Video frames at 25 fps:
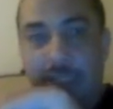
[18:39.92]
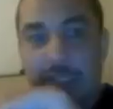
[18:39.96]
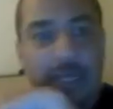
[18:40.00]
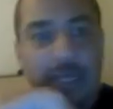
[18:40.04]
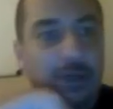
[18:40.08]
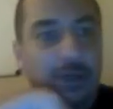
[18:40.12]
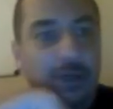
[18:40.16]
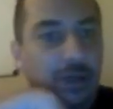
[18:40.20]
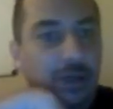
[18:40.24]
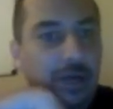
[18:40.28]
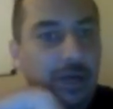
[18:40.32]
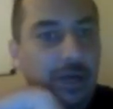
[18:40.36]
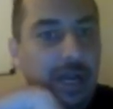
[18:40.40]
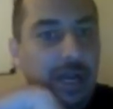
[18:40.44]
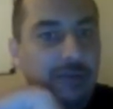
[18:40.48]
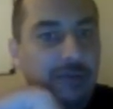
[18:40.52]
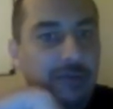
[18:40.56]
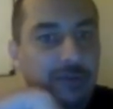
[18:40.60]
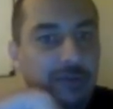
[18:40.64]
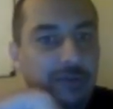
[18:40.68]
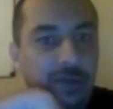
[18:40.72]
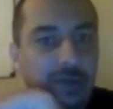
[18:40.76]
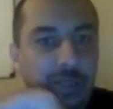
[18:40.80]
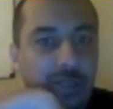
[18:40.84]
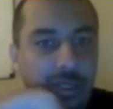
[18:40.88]
and all I have,
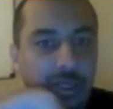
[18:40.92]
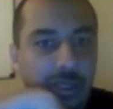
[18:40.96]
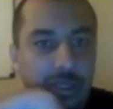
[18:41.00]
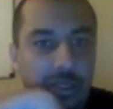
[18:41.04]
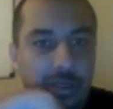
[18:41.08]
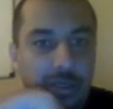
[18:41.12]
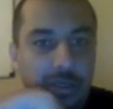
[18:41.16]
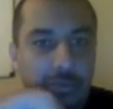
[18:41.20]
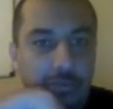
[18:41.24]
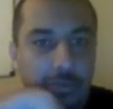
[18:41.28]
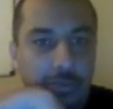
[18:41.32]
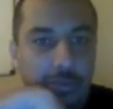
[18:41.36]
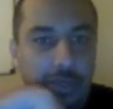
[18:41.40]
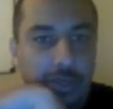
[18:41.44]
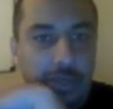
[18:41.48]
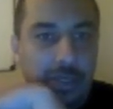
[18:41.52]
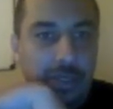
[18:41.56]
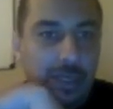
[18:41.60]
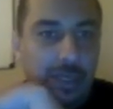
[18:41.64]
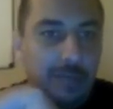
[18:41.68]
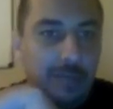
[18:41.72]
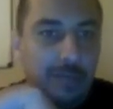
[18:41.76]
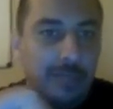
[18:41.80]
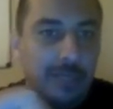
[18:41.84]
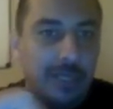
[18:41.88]
but
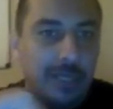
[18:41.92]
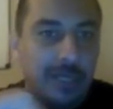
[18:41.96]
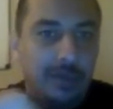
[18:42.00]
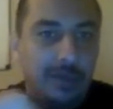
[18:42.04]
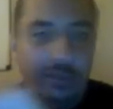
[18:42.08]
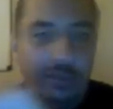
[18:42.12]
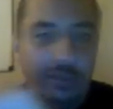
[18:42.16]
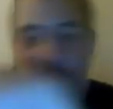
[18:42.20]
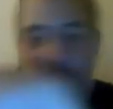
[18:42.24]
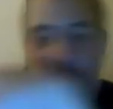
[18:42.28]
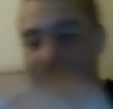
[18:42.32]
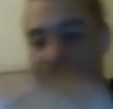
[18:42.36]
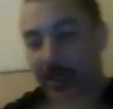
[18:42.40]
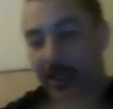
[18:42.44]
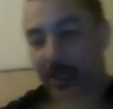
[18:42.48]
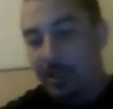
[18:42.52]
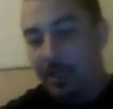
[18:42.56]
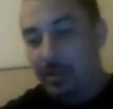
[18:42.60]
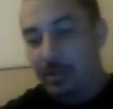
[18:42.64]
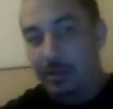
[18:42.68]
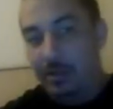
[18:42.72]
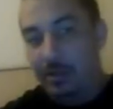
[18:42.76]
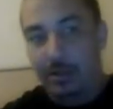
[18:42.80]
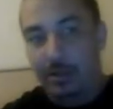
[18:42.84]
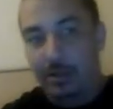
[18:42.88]
I'm not going to do that,
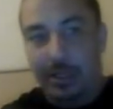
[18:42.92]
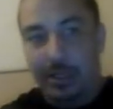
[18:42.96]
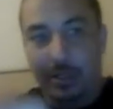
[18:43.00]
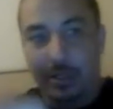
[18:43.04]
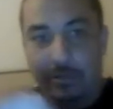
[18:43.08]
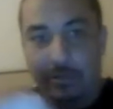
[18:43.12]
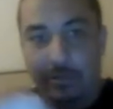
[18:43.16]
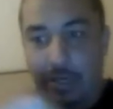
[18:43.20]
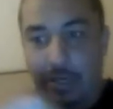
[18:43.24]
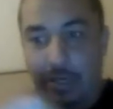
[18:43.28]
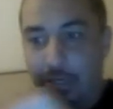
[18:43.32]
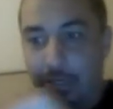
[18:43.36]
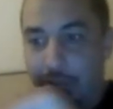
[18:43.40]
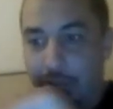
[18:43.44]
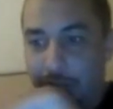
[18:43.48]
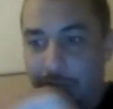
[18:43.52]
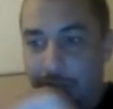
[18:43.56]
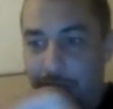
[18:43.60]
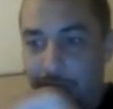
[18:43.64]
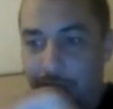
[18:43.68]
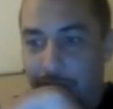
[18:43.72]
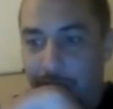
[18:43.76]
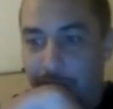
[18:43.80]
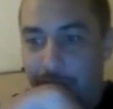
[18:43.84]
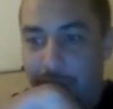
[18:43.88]
okay, right?
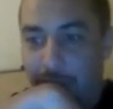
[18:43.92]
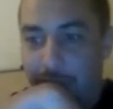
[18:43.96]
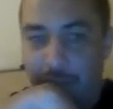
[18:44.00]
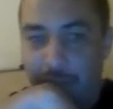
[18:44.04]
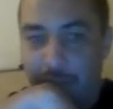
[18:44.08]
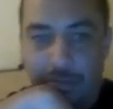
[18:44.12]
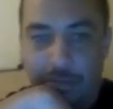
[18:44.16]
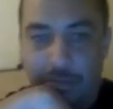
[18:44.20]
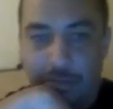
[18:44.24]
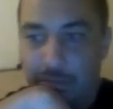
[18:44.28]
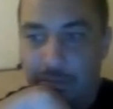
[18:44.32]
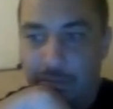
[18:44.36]
It's